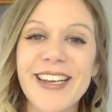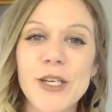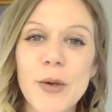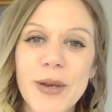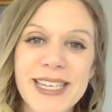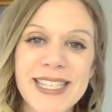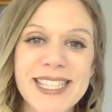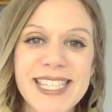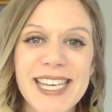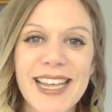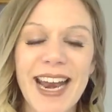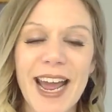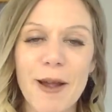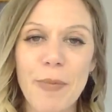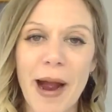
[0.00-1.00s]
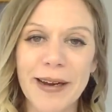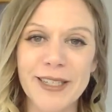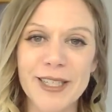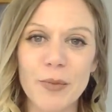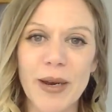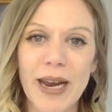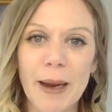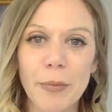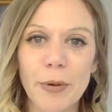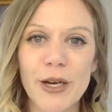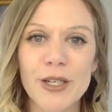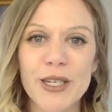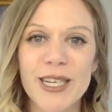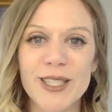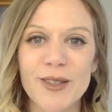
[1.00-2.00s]
you can see that I practice what I
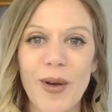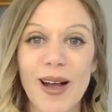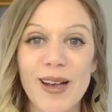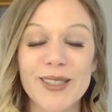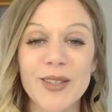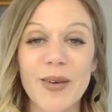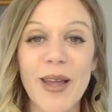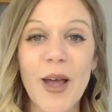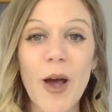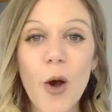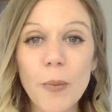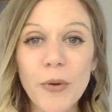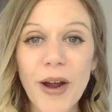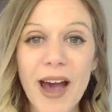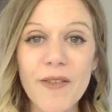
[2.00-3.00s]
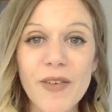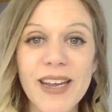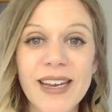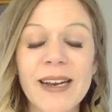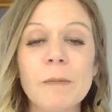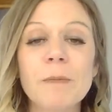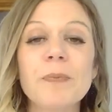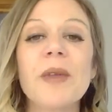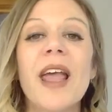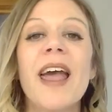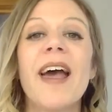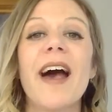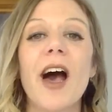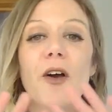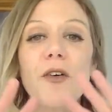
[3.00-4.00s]
preach as well. So I hope you're having
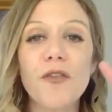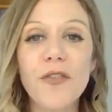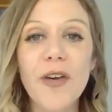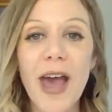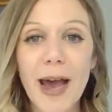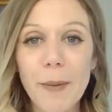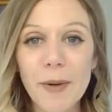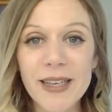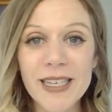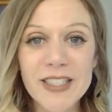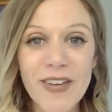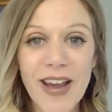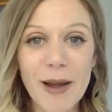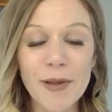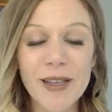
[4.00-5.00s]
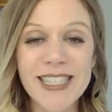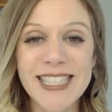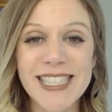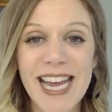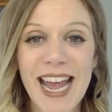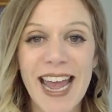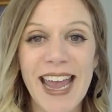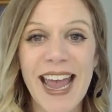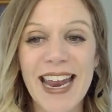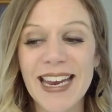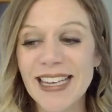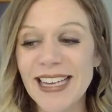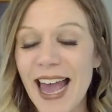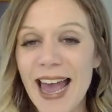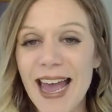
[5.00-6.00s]
a fabulous, fabulous day. And
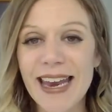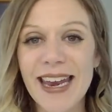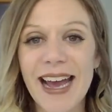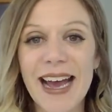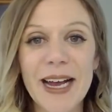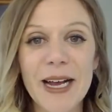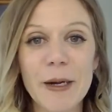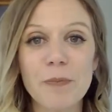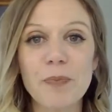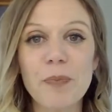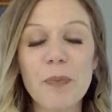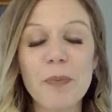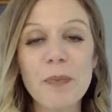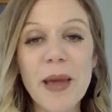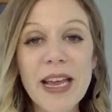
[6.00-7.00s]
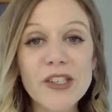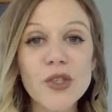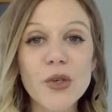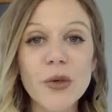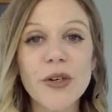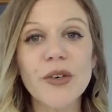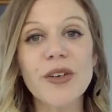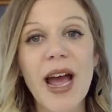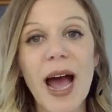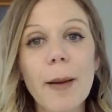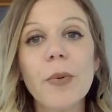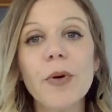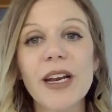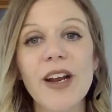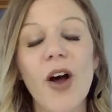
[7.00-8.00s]
again, make sure you're
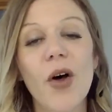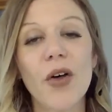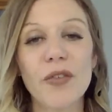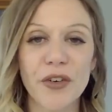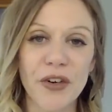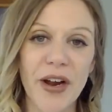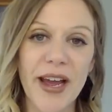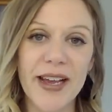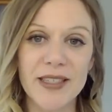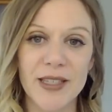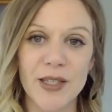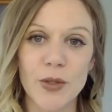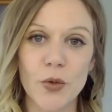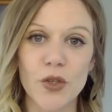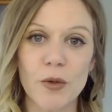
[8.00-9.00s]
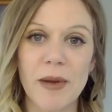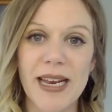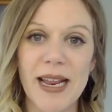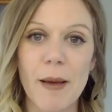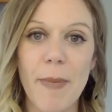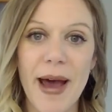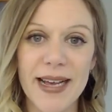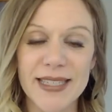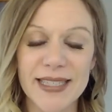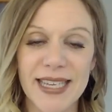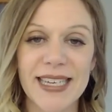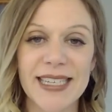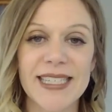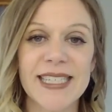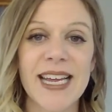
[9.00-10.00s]
not putting all of your eggs in the social media
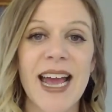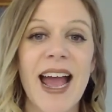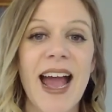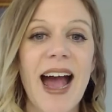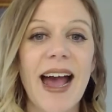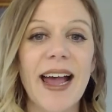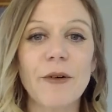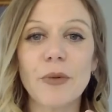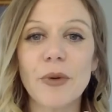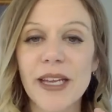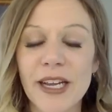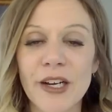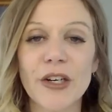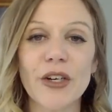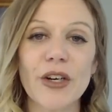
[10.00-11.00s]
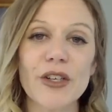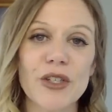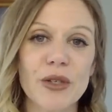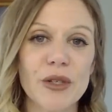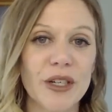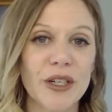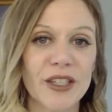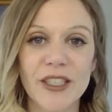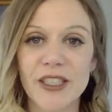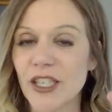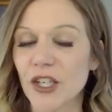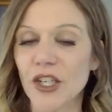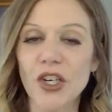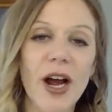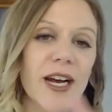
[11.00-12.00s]
basket. I really encourage you
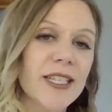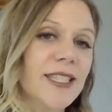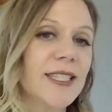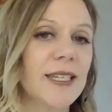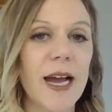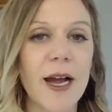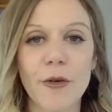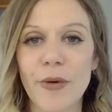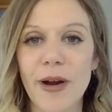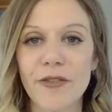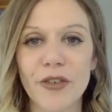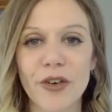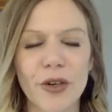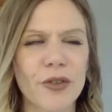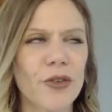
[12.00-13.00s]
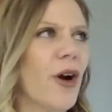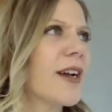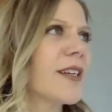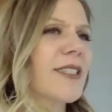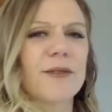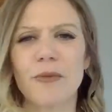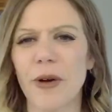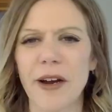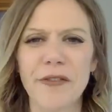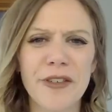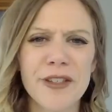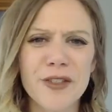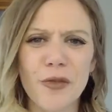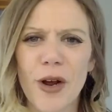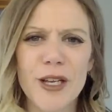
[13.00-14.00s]
to
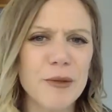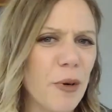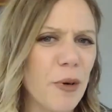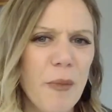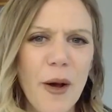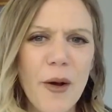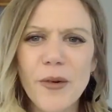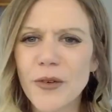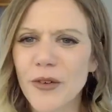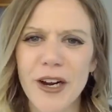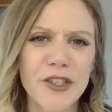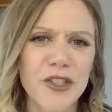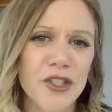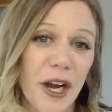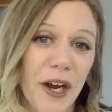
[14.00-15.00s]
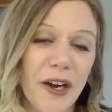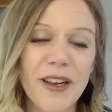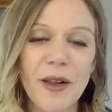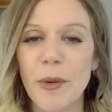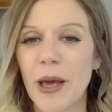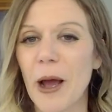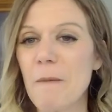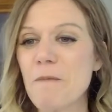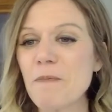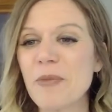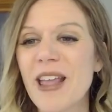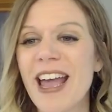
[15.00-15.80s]
cross-reference, cross-promote, cross-share, there we go,